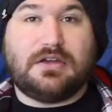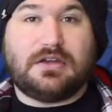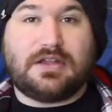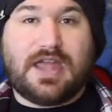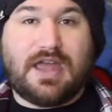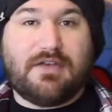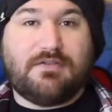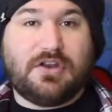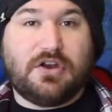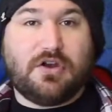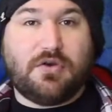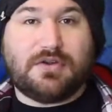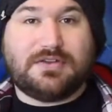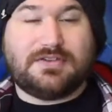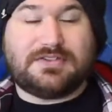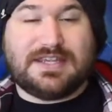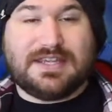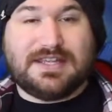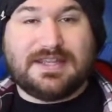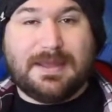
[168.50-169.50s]
Kevin
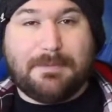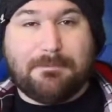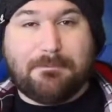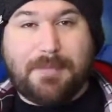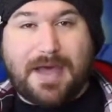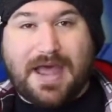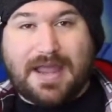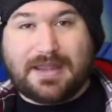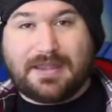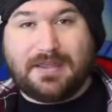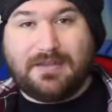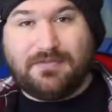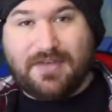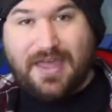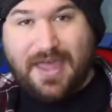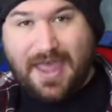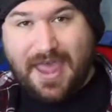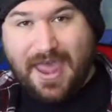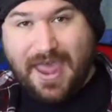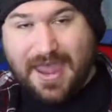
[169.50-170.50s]
Owens in the back of
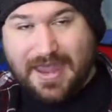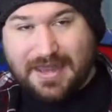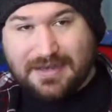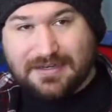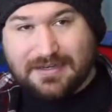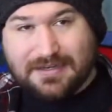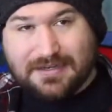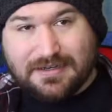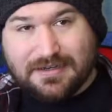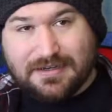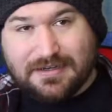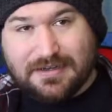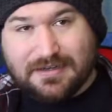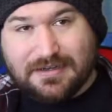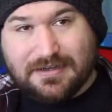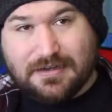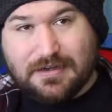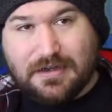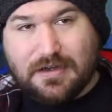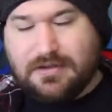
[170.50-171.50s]
the head.
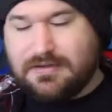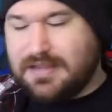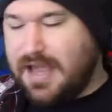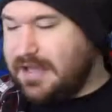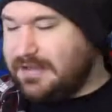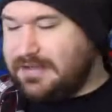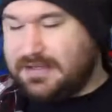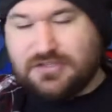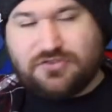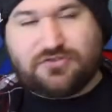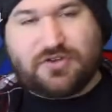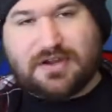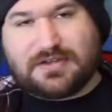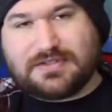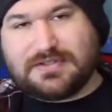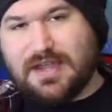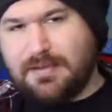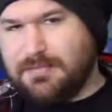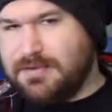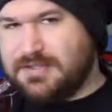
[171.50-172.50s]
That
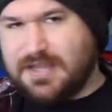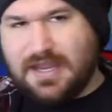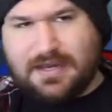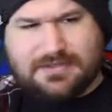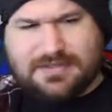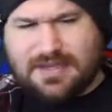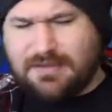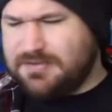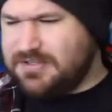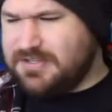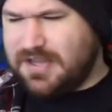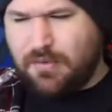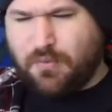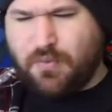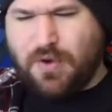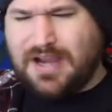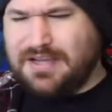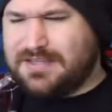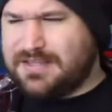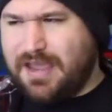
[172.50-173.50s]
distracts Sami Zayn. Sami's
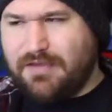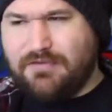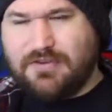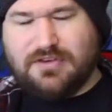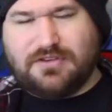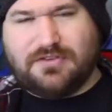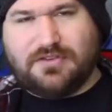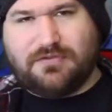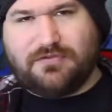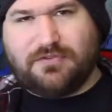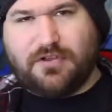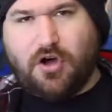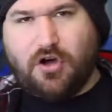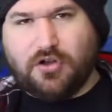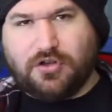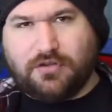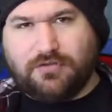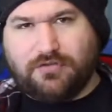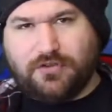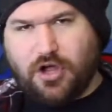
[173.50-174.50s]
like, why is Kevin
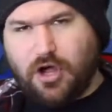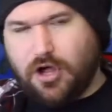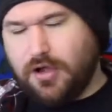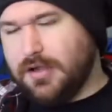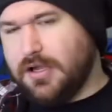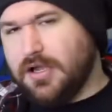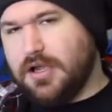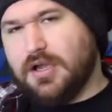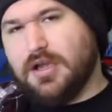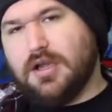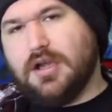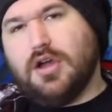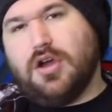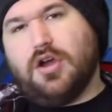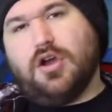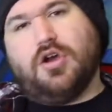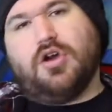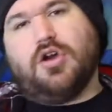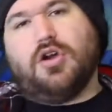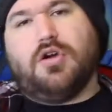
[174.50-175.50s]
on the floor?
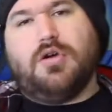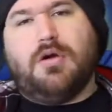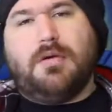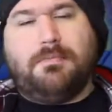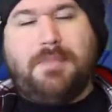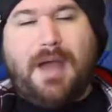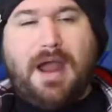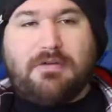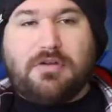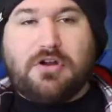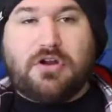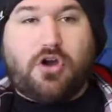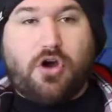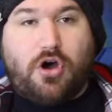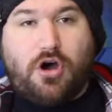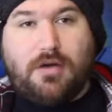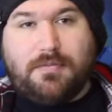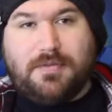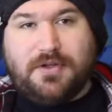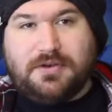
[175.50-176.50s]
Baron
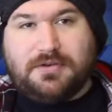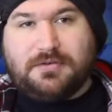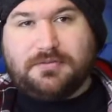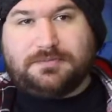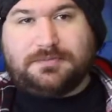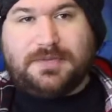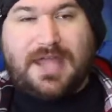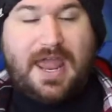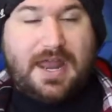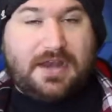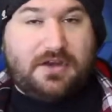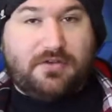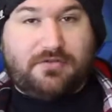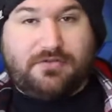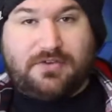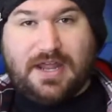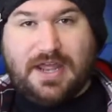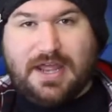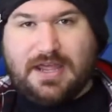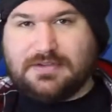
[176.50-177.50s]
Corbin, end
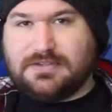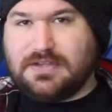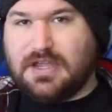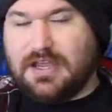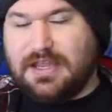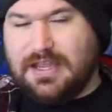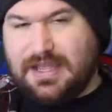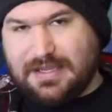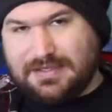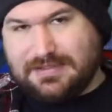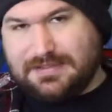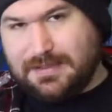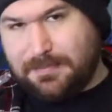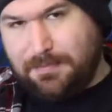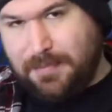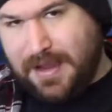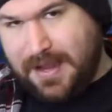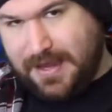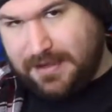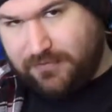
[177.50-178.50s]
of days, gets the
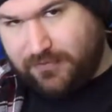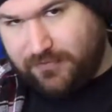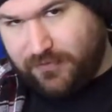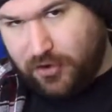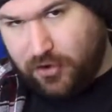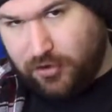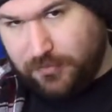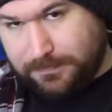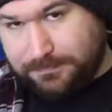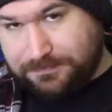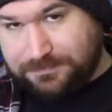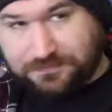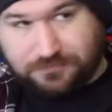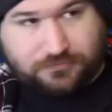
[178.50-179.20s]
pinfall.